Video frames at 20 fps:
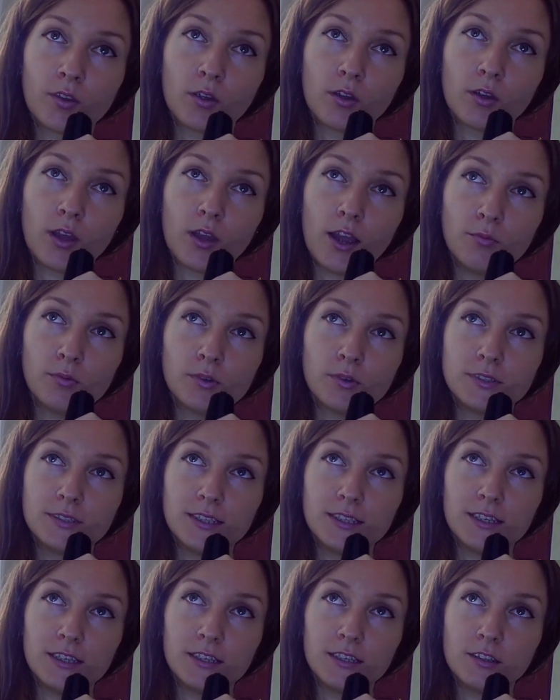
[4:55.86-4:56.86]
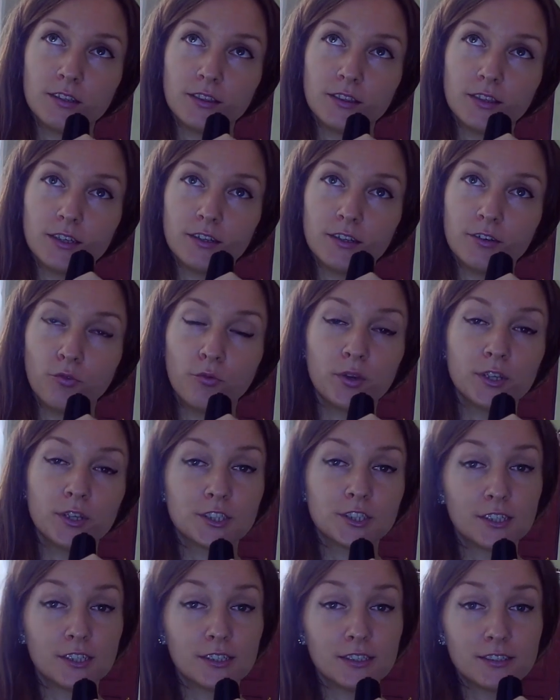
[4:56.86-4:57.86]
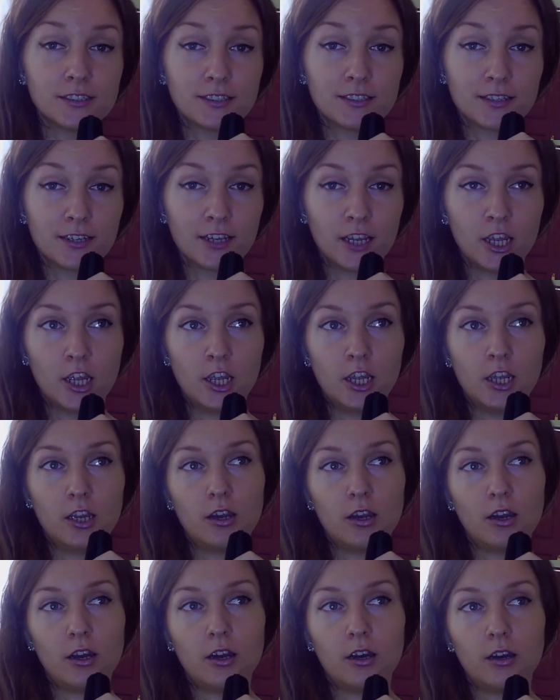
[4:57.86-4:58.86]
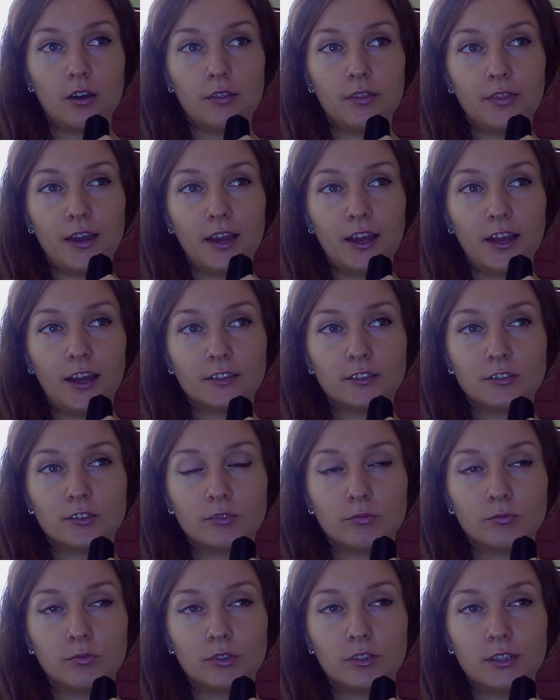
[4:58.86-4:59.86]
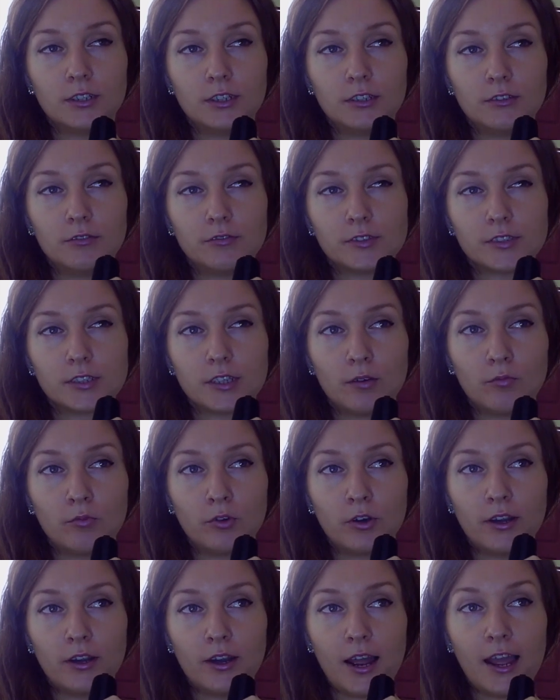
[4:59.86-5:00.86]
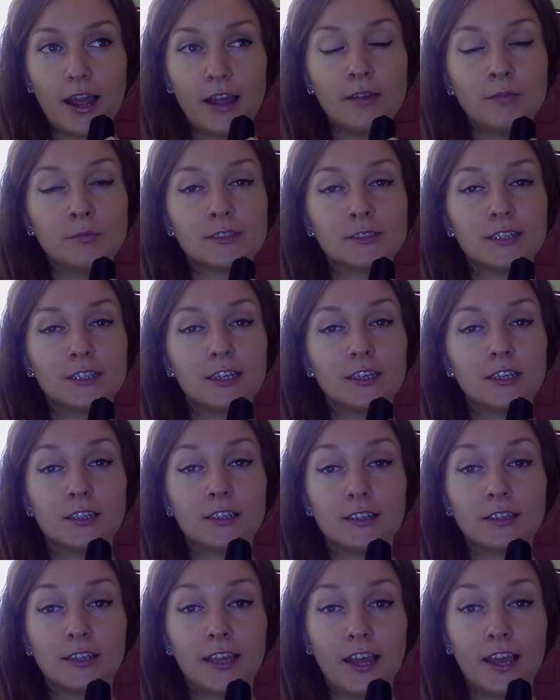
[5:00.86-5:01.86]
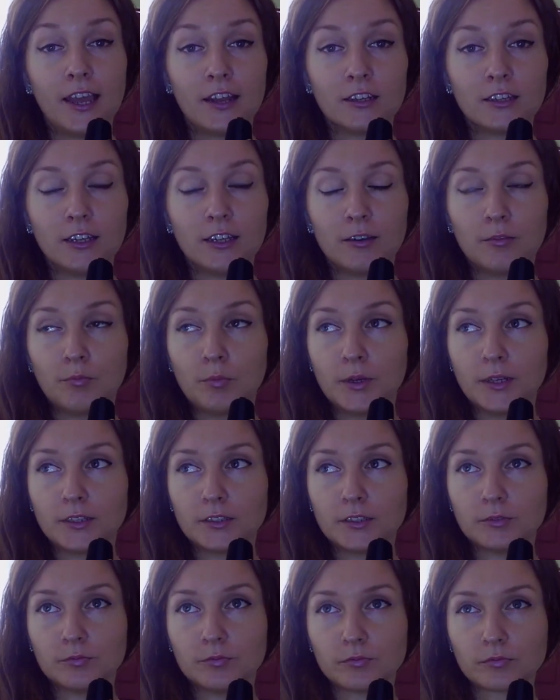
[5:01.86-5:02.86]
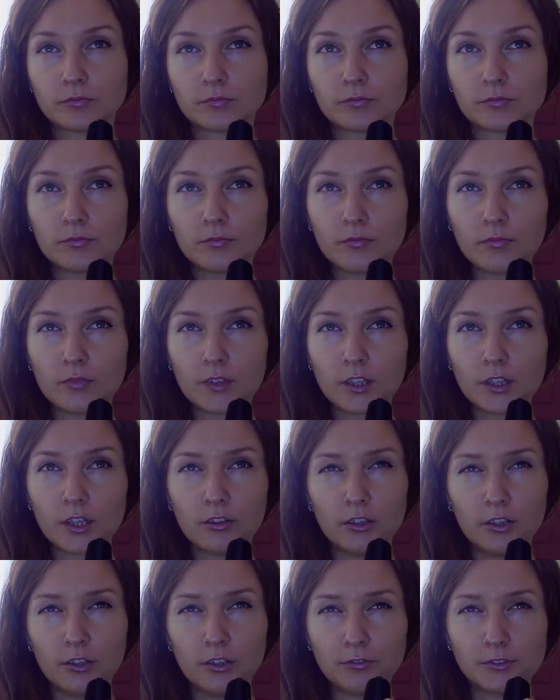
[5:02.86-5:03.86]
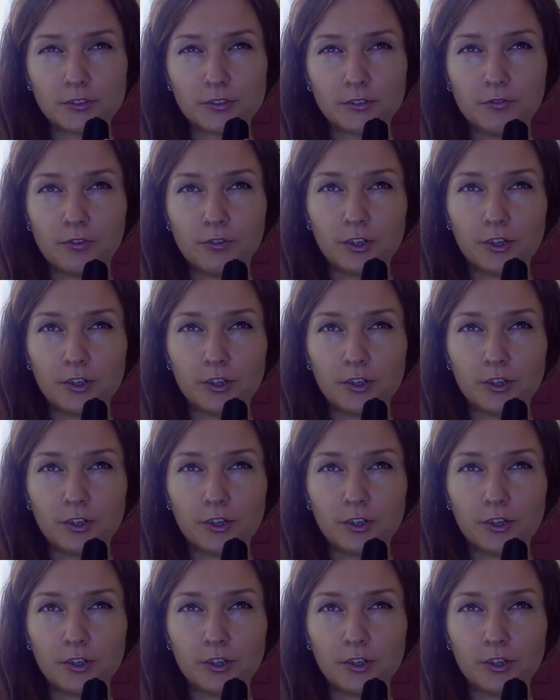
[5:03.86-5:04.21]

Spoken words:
I would say, the richest that would live somewhere. I'm staying in Kerala, but if, for